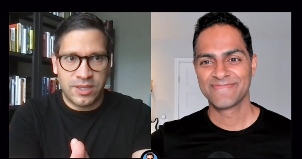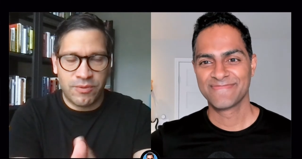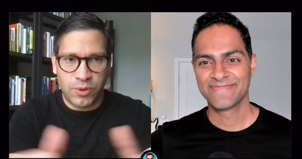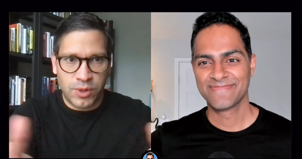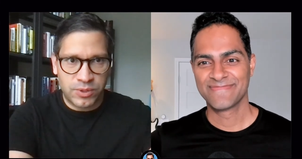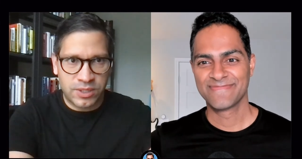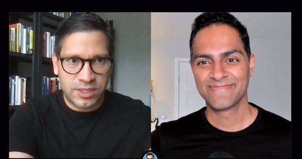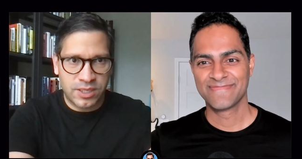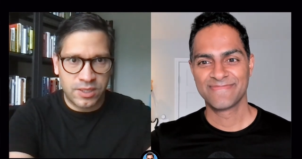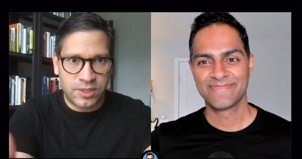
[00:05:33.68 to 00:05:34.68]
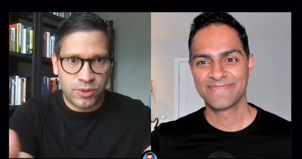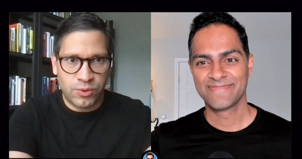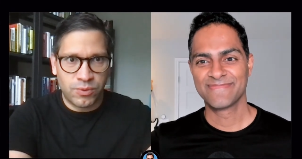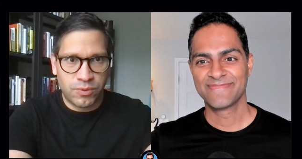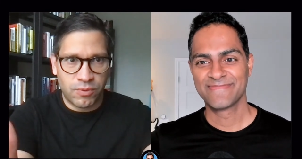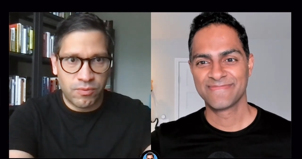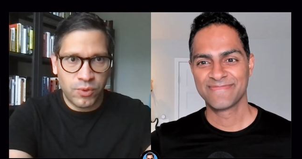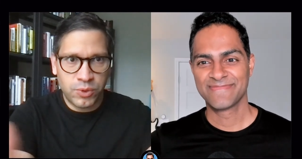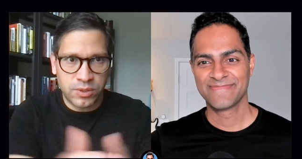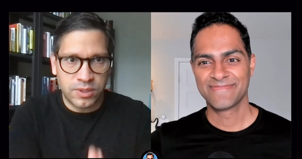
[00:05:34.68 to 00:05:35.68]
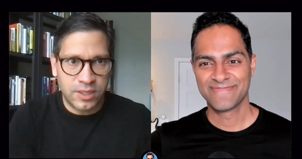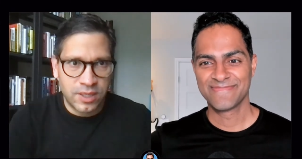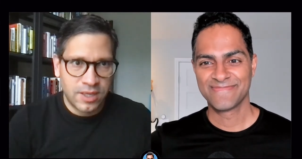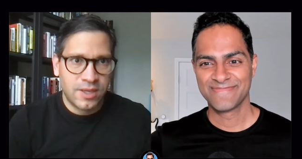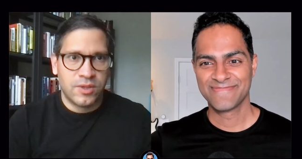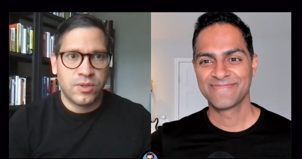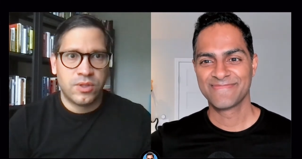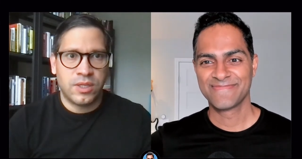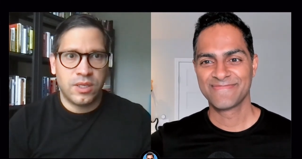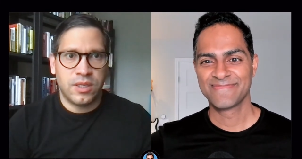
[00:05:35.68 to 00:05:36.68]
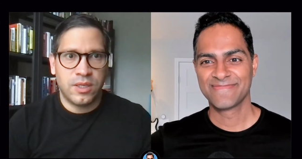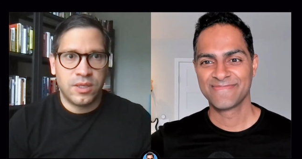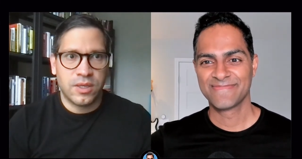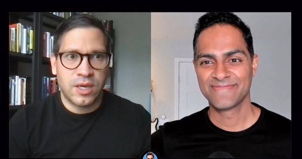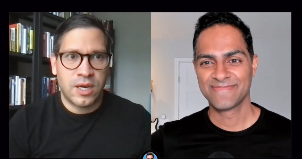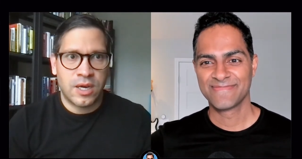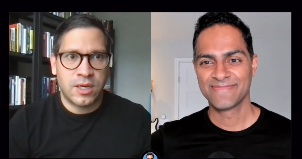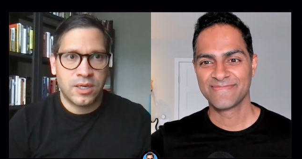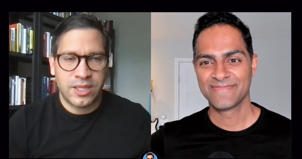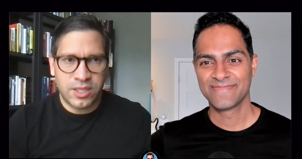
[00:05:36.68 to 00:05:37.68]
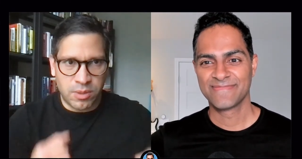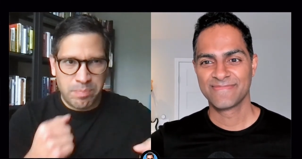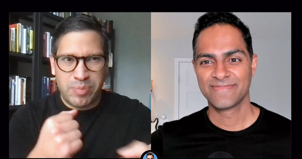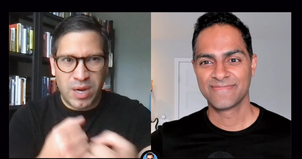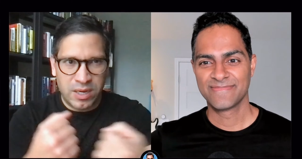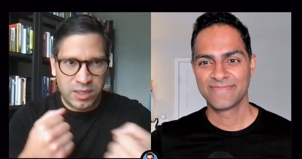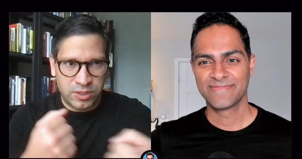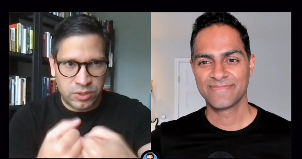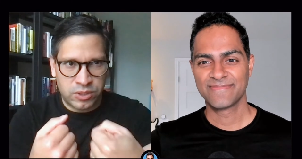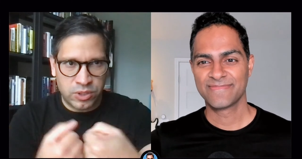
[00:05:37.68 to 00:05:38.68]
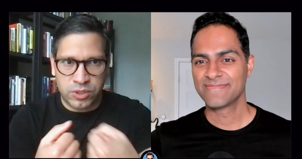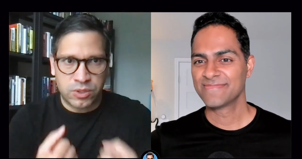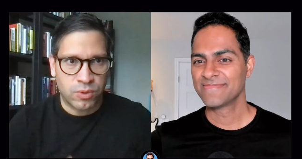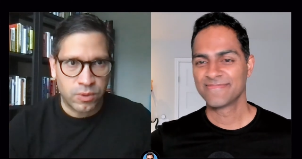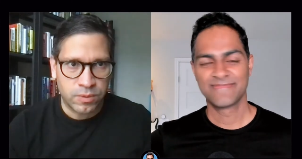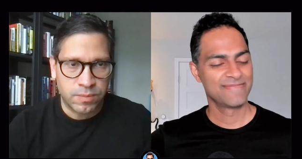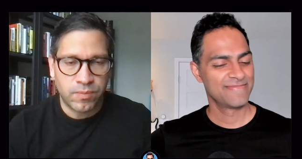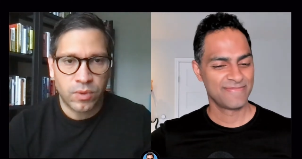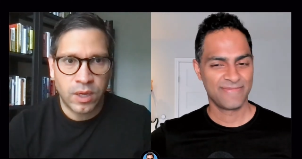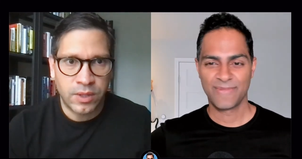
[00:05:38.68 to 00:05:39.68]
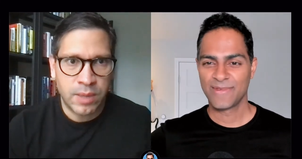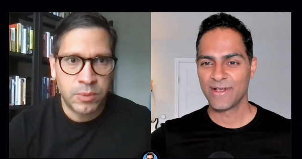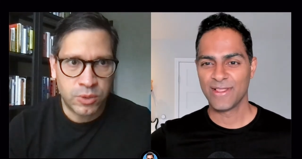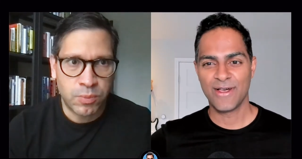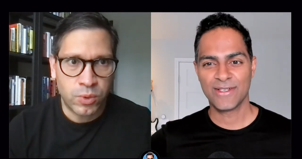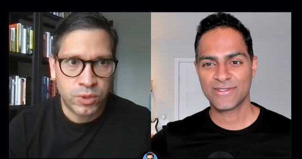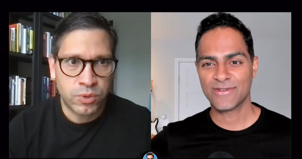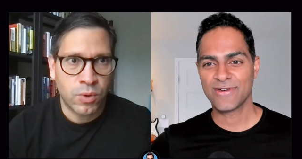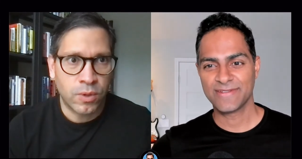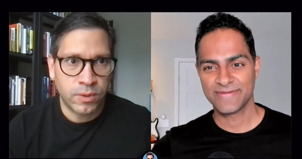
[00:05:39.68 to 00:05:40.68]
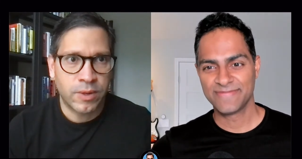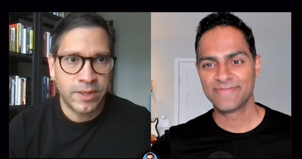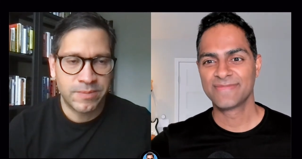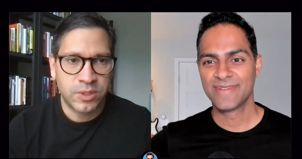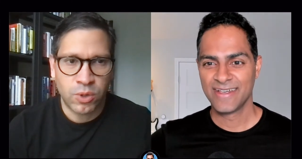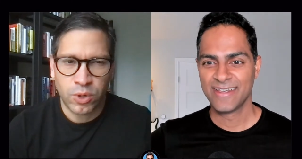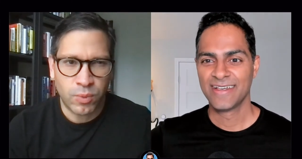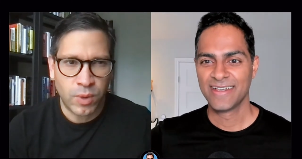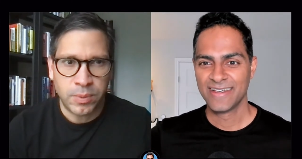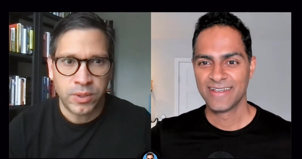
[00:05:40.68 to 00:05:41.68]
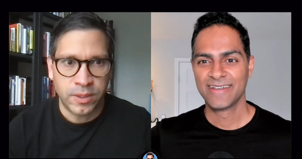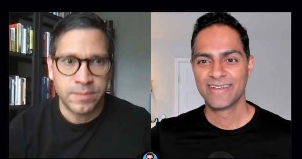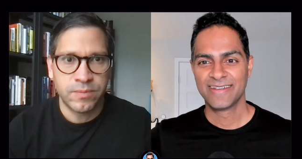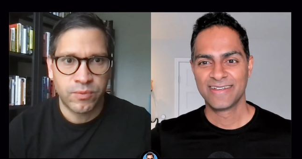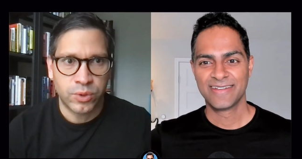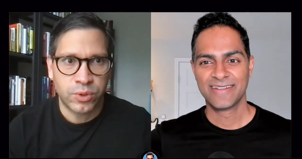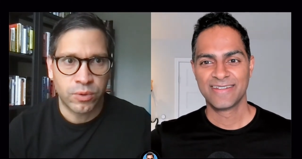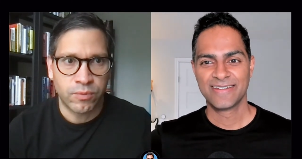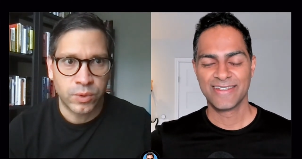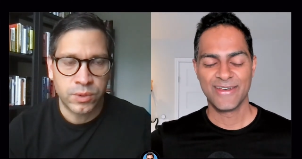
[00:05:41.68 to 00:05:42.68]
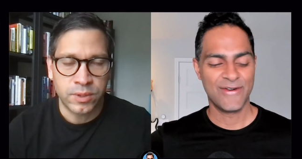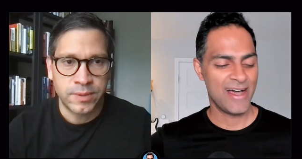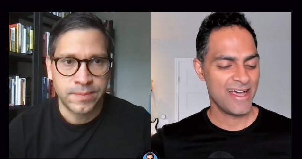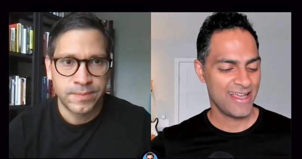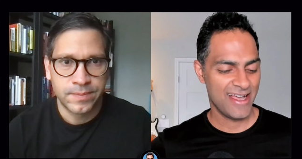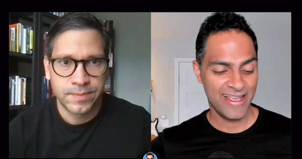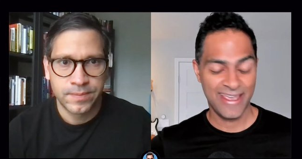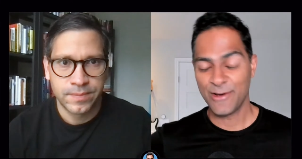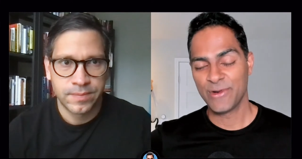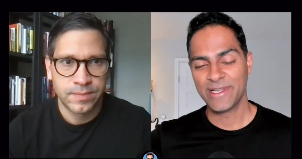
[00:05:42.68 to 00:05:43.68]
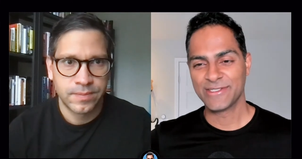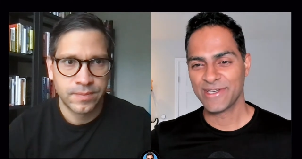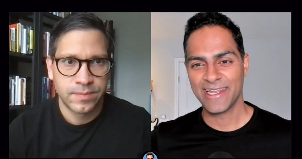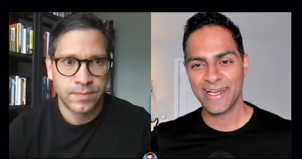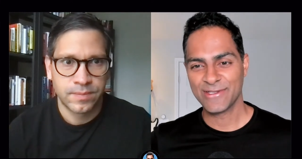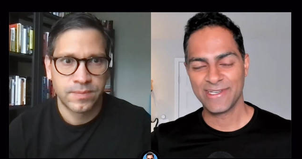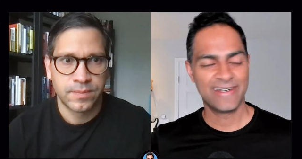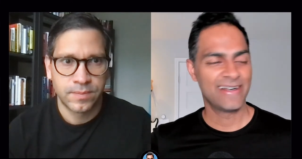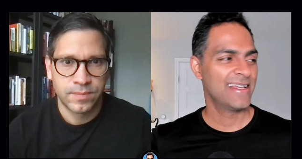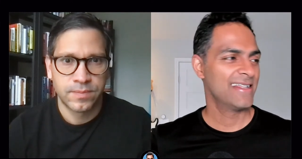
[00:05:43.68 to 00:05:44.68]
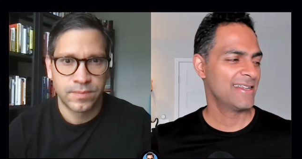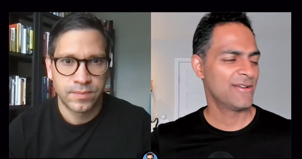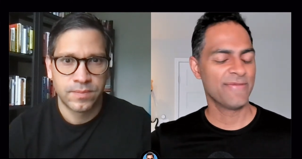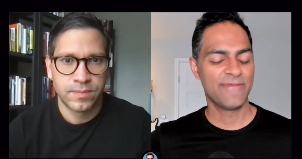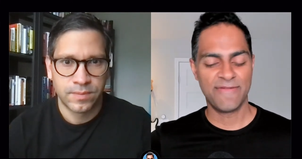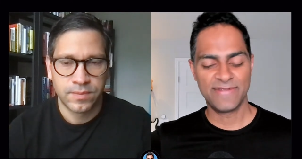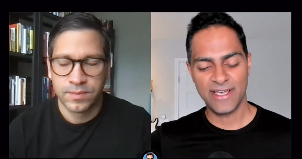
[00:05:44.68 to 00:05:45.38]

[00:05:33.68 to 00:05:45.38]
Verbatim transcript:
Speaker 1: even though I was excited to see you virtually, the uh, I think the bonds just are uh,
Speaker 2: that much more strong, right? It's hard to replicate for sure. Well, I, I can't wait to get out there, and you know, I've I've